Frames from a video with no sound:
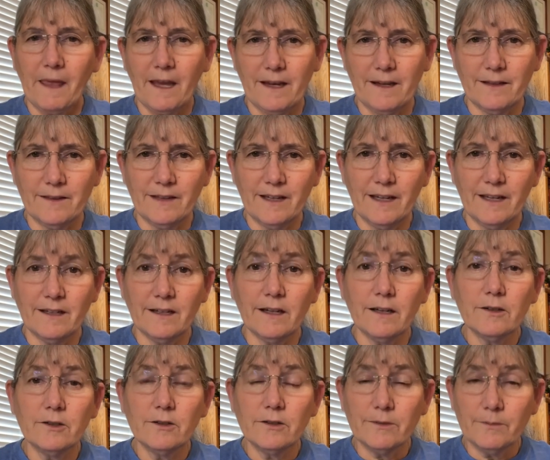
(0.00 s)
and then
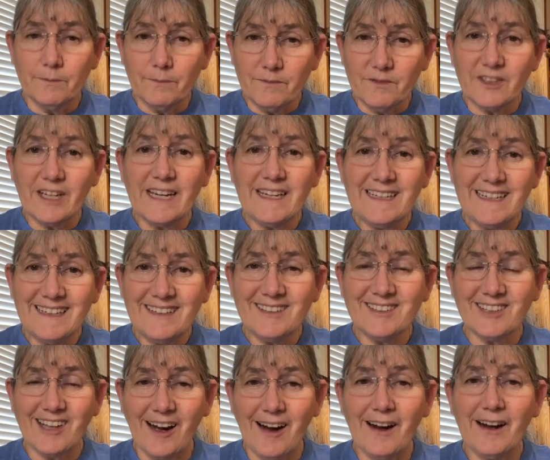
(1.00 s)
taking
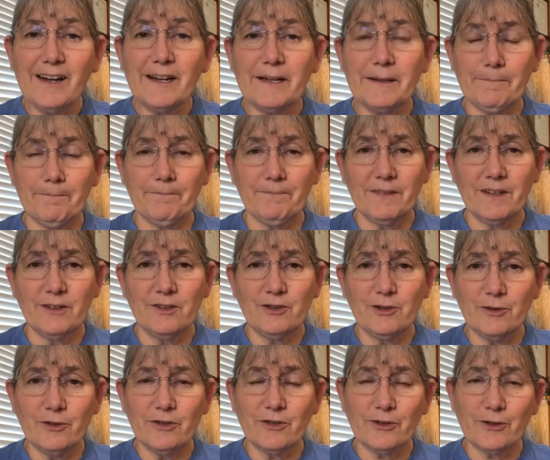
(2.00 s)
time
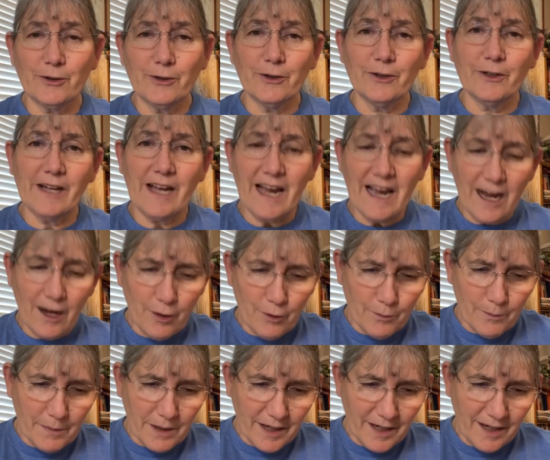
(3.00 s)
to discern, how
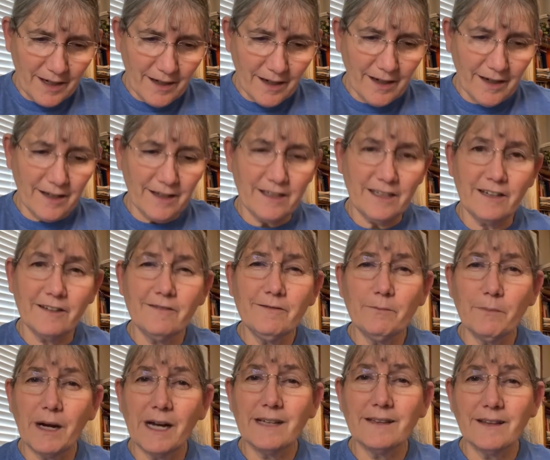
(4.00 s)
might I give
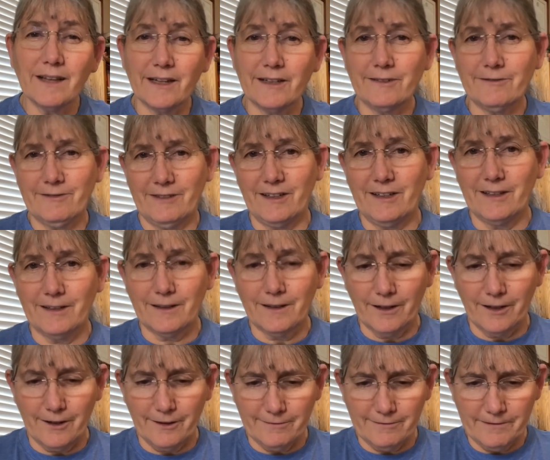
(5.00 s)
my life in
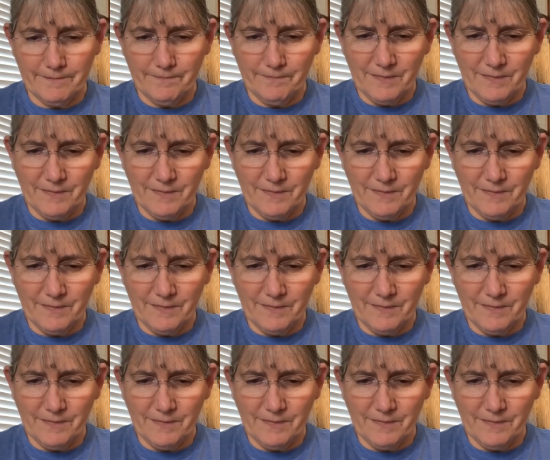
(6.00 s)
love?